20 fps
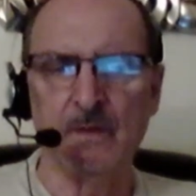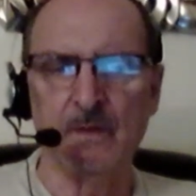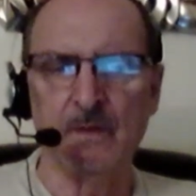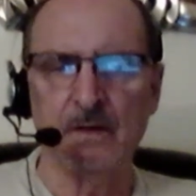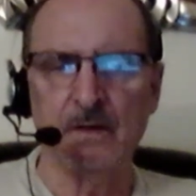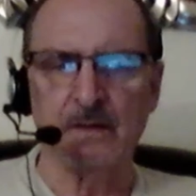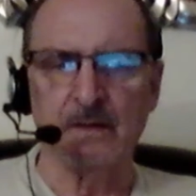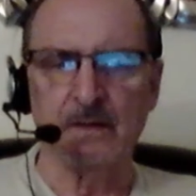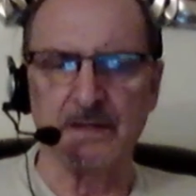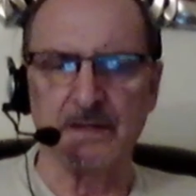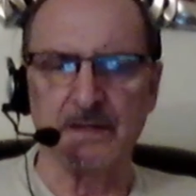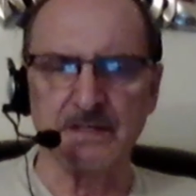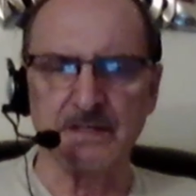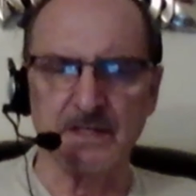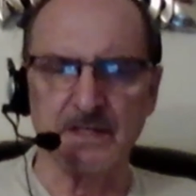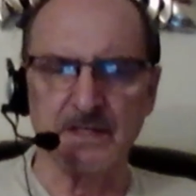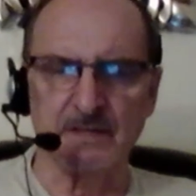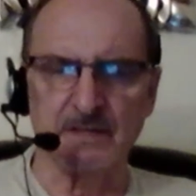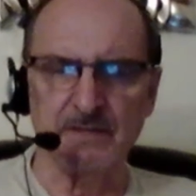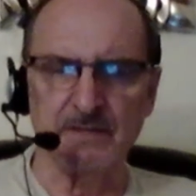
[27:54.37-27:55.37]
That these
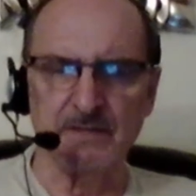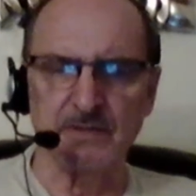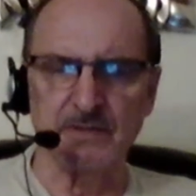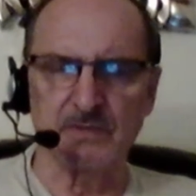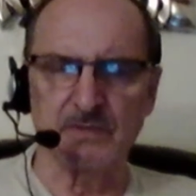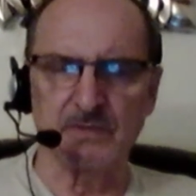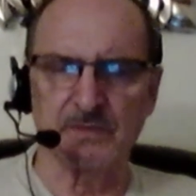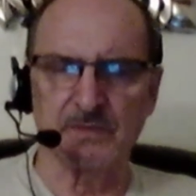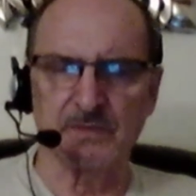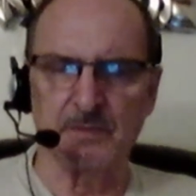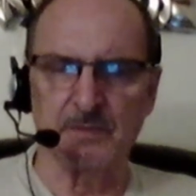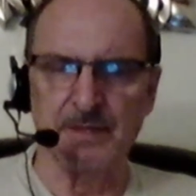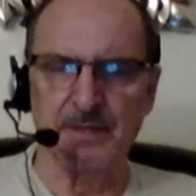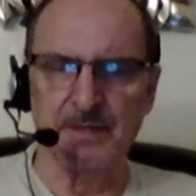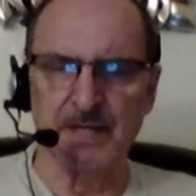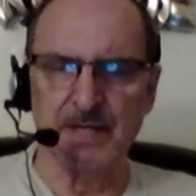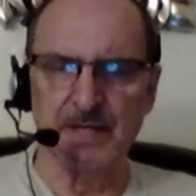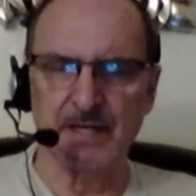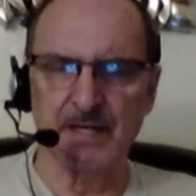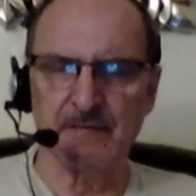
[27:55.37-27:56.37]
individuals would be
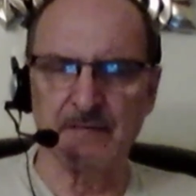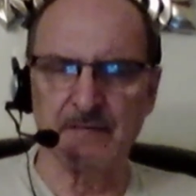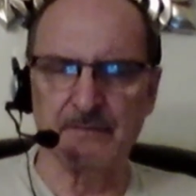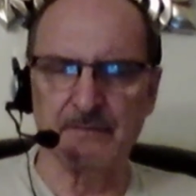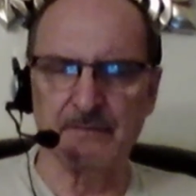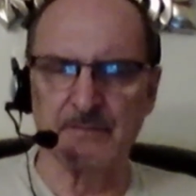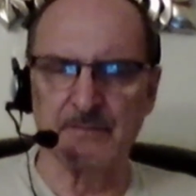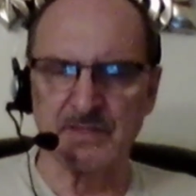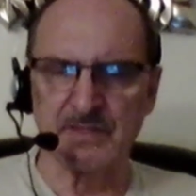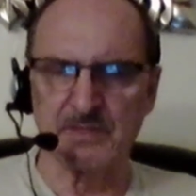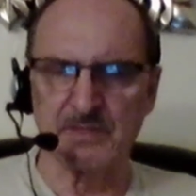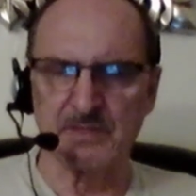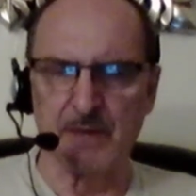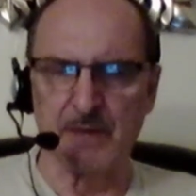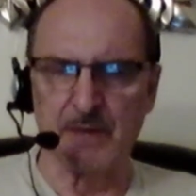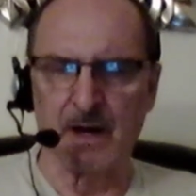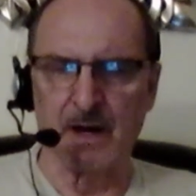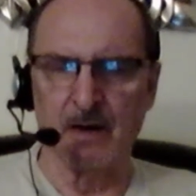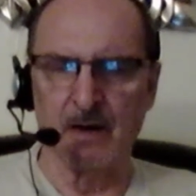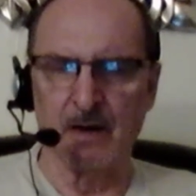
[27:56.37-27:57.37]
taken from
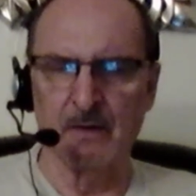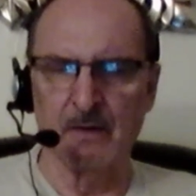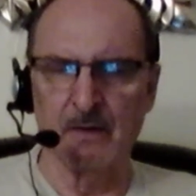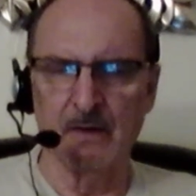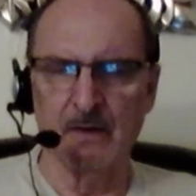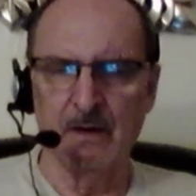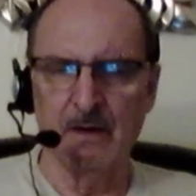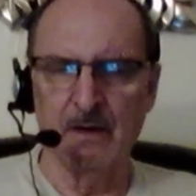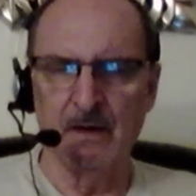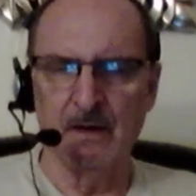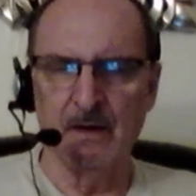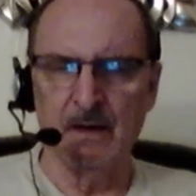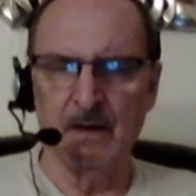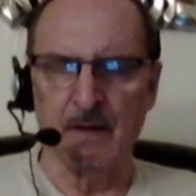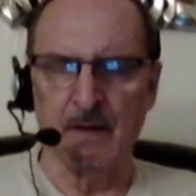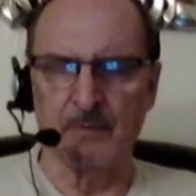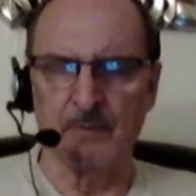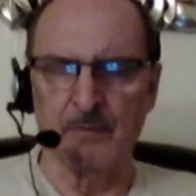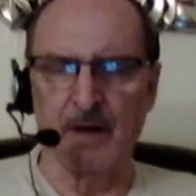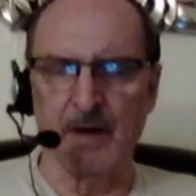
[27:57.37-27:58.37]
despair and
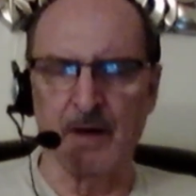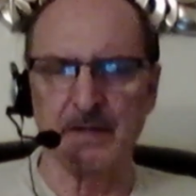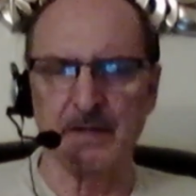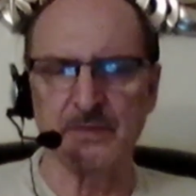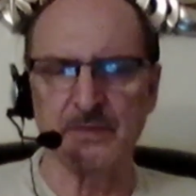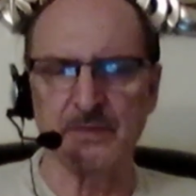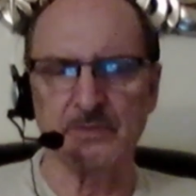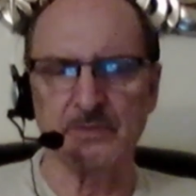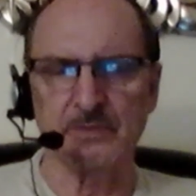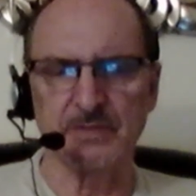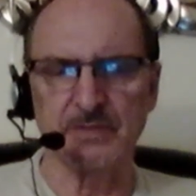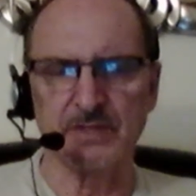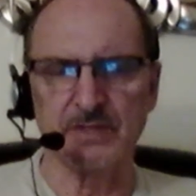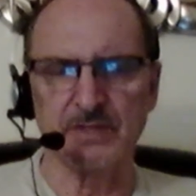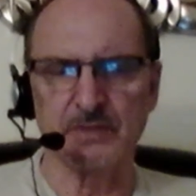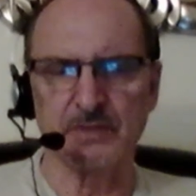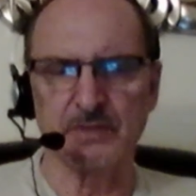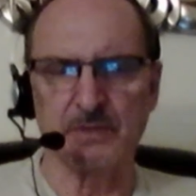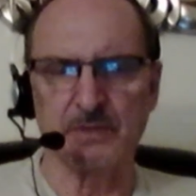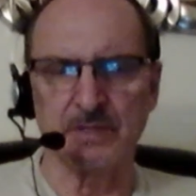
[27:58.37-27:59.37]
brought into a
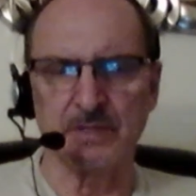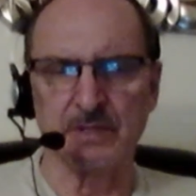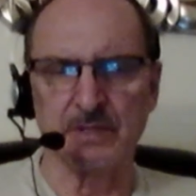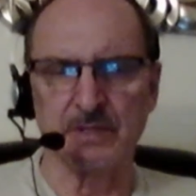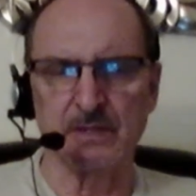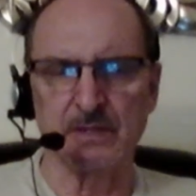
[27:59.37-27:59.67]
situation